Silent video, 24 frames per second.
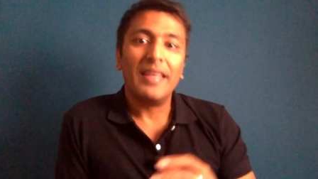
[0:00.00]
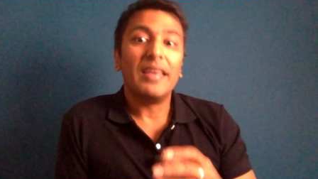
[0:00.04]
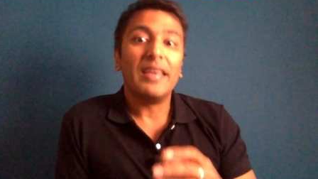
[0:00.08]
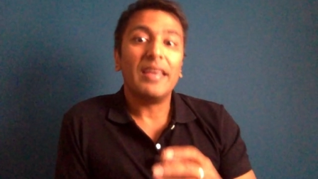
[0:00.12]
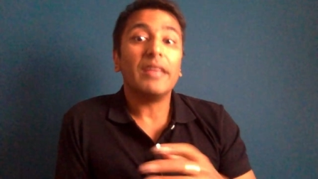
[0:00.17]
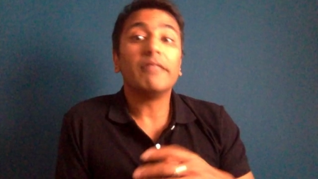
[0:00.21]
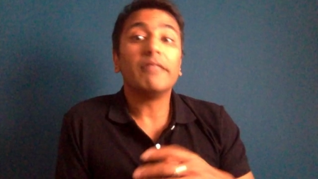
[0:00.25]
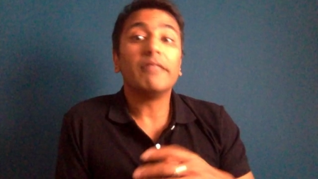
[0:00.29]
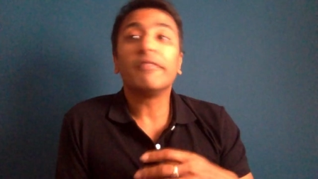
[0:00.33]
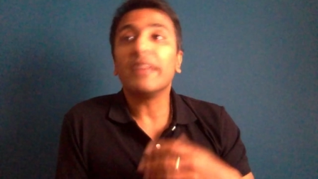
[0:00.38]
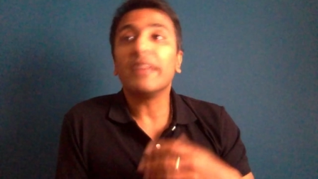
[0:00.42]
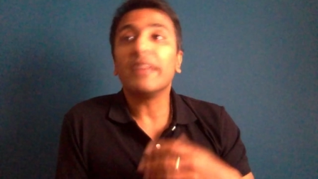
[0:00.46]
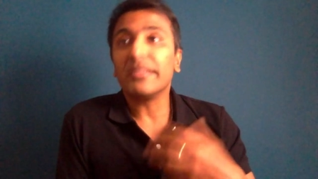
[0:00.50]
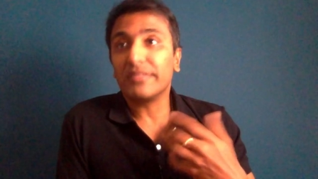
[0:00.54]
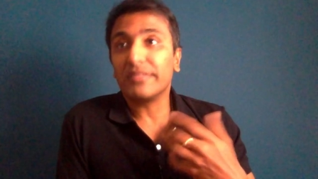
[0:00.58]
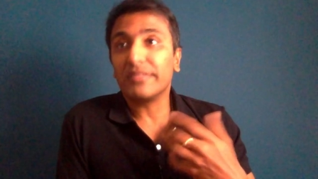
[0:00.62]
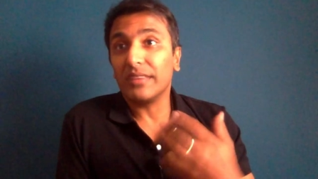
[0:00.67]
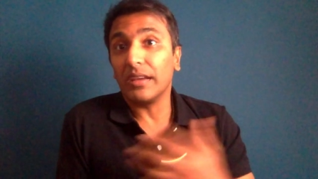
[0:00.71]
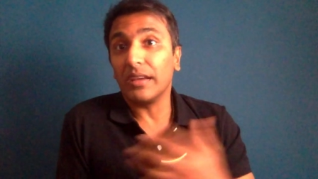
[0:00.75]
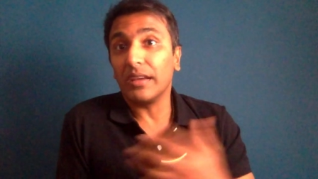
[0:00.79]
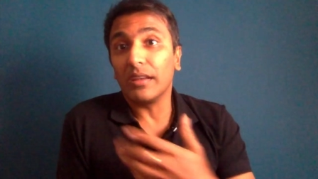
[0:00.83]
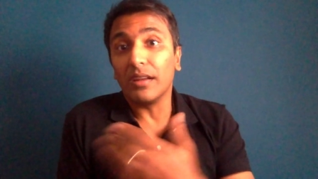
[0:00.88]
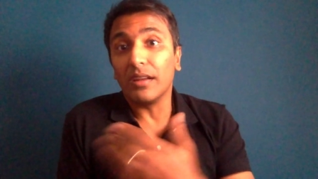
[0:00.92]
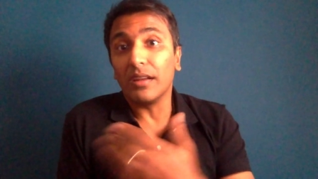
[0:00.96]

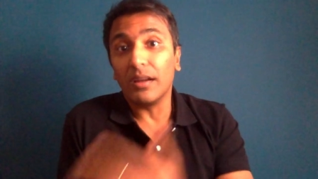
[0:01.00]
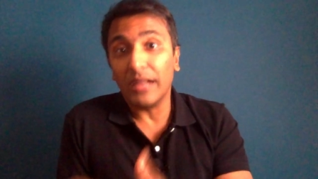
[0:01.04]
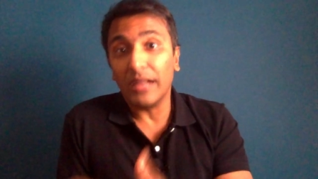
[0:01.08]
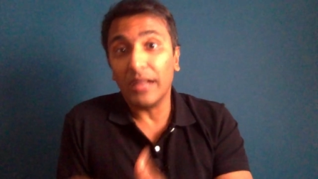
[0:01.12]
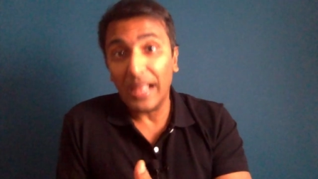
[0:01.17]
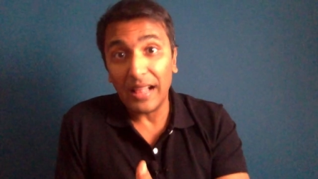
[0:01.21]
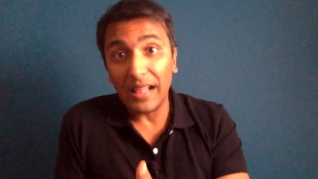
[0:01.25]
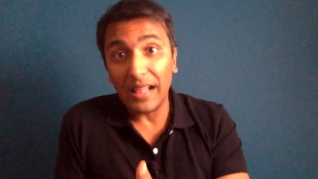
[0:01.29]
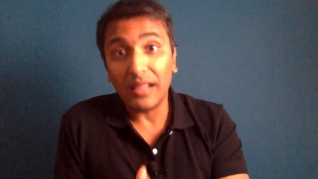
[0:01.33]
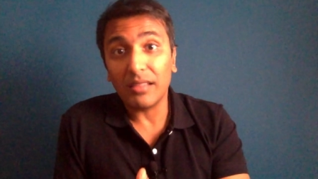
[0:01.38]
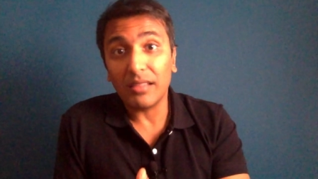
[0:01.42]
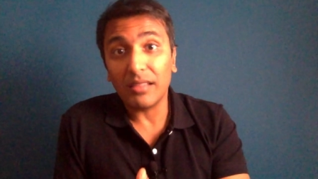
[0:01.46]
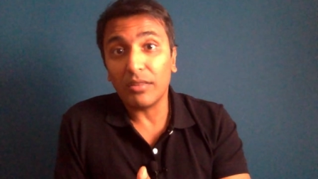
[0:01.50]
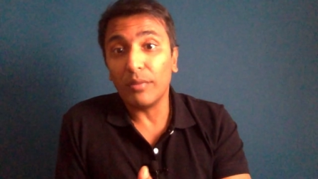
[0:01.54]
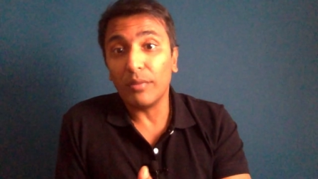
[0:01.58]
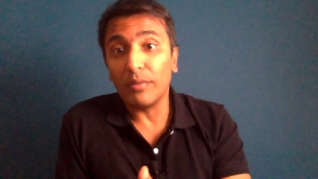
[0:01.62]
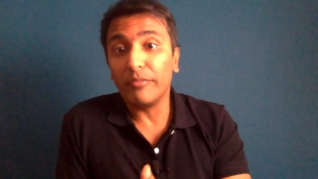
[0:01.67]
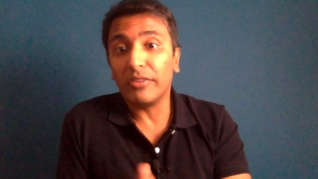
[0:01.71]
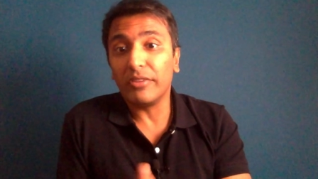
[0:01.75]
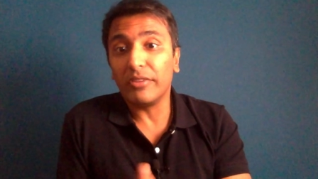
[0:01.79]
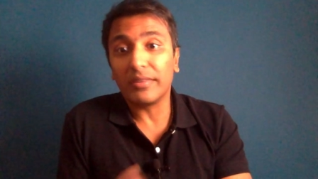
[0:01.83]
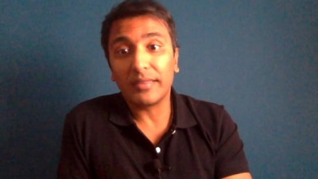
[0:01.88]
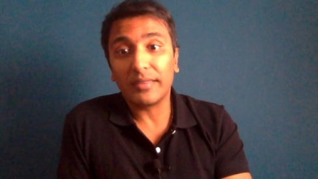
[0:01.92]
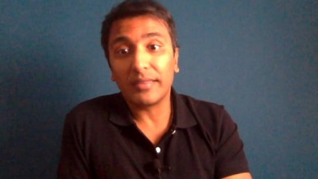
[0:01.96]
investing in our health,
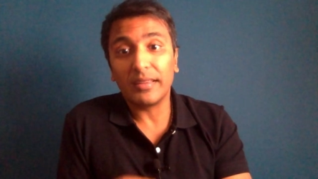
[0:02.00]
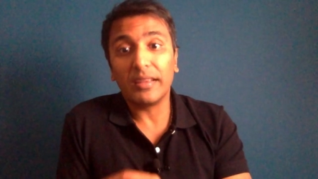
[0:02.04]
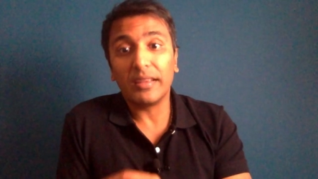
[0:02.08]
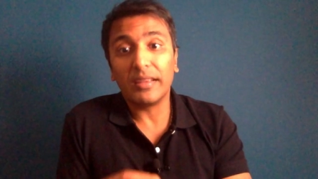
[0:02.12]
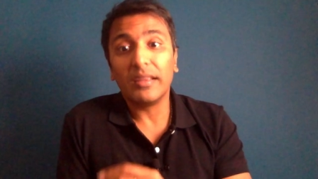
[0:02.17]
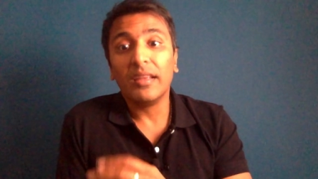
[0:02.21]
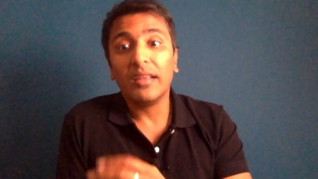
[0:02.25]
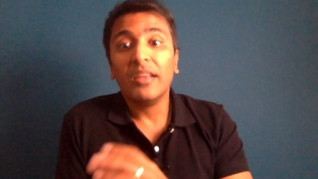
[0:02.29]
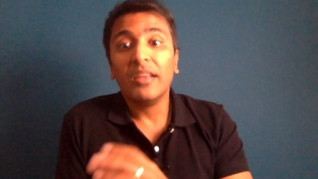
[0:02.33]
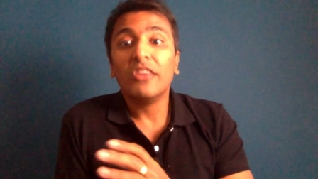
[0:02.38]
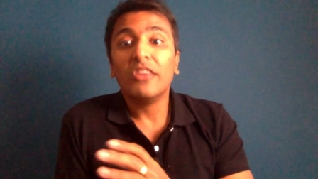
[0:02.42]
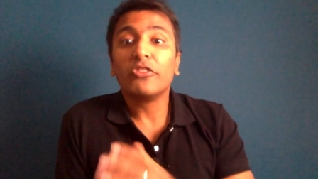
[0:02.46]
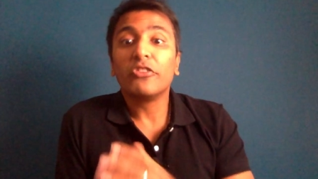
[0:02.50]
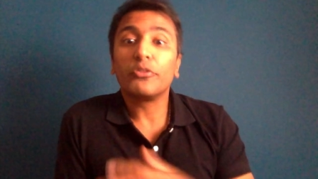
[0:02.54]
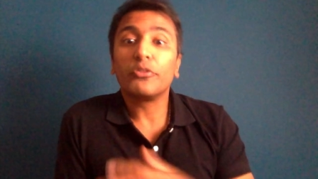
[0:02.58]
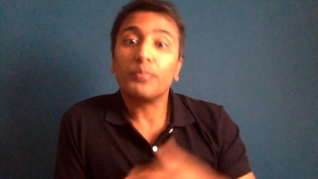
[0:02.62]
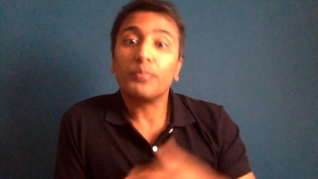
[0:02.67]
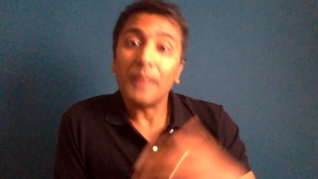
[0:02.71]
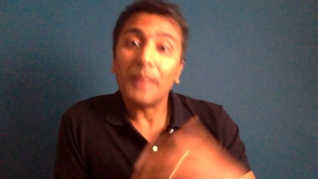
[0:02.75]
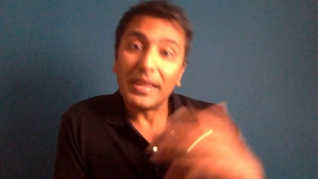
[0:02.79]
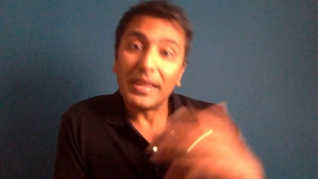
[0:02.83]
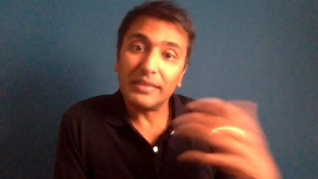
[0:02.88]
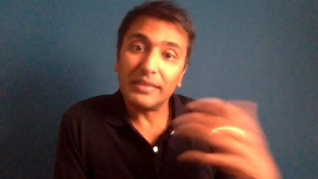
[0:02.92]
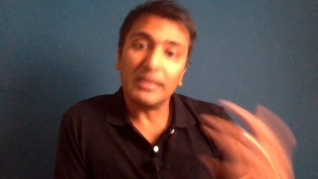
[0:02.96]
obviously,
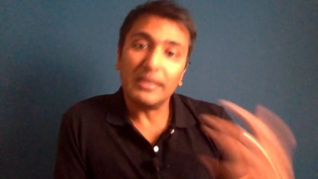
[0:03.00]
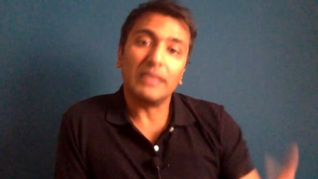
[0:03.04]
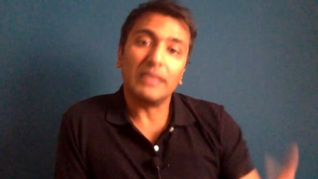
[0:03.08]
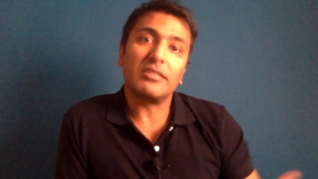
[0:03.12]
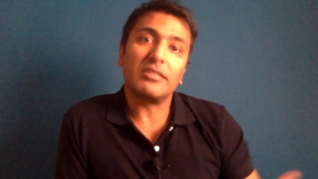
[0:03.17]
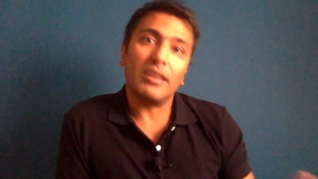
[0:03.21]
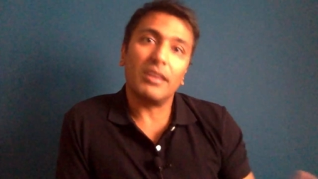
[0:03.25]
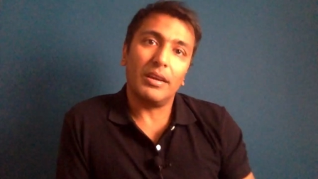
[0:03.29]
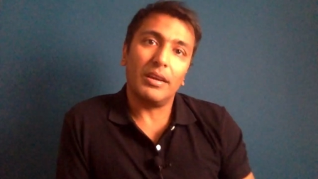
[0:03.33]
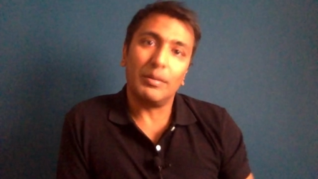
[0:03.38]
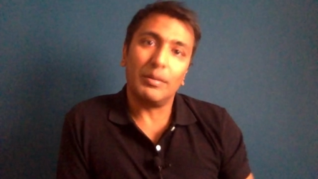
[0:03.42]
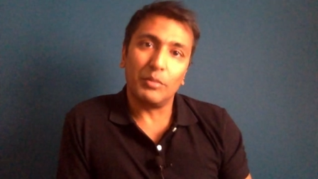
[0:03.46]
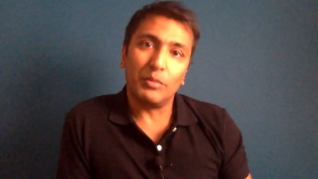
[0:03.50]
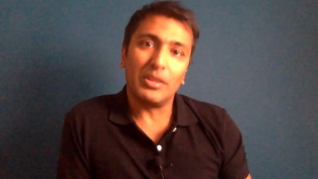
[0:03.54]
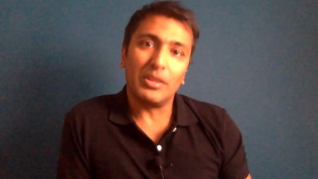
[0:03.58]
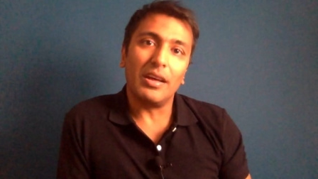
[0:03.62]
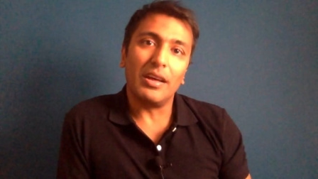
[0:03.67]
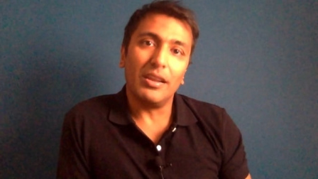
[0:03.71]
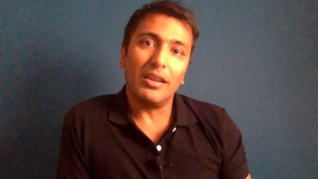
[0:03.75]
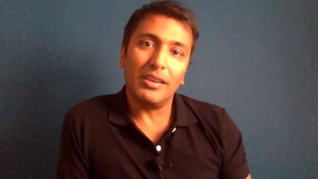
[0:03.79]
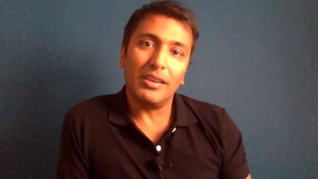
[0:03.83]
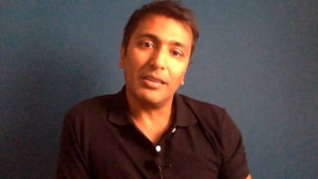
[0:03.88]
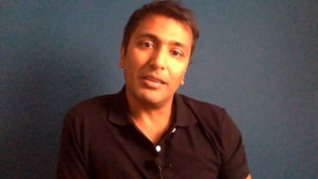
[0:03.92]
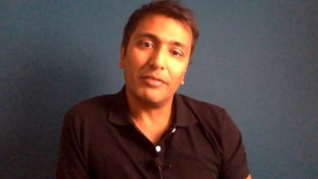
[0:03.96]
spending time with
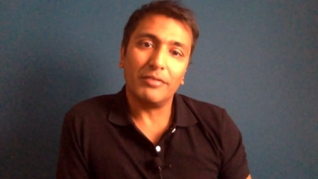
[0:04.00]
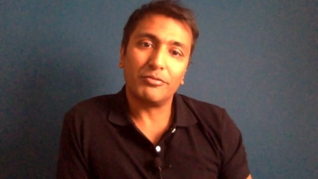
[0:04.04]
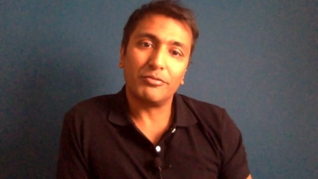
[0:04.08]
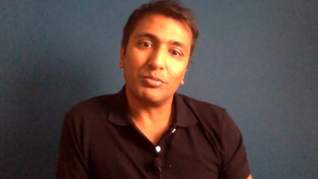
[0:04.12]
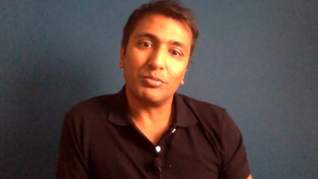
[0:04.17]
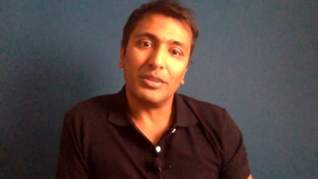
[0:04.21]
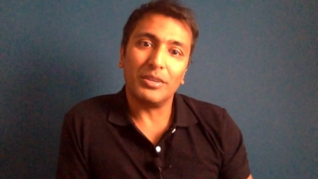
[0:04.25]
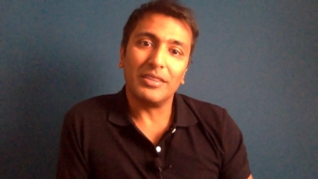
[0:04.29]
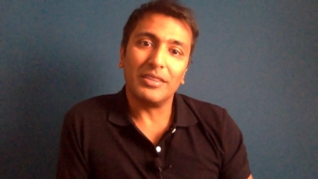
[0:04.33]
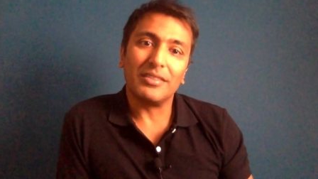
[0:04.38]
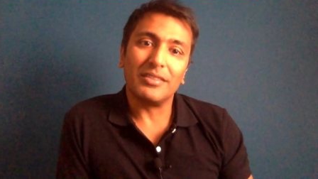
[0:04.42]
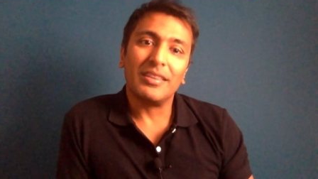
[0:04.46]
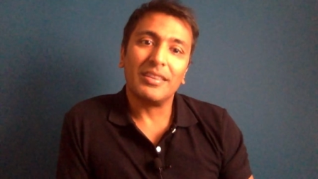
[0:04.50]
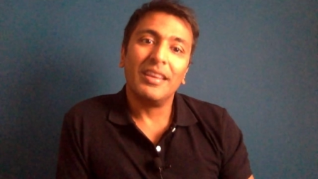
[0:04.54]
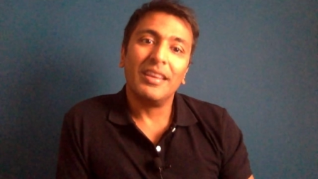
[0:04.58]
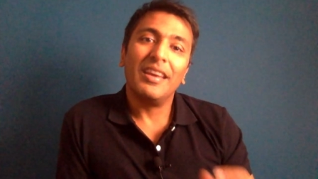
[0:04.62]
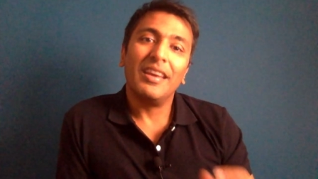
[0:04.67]
our loved ones,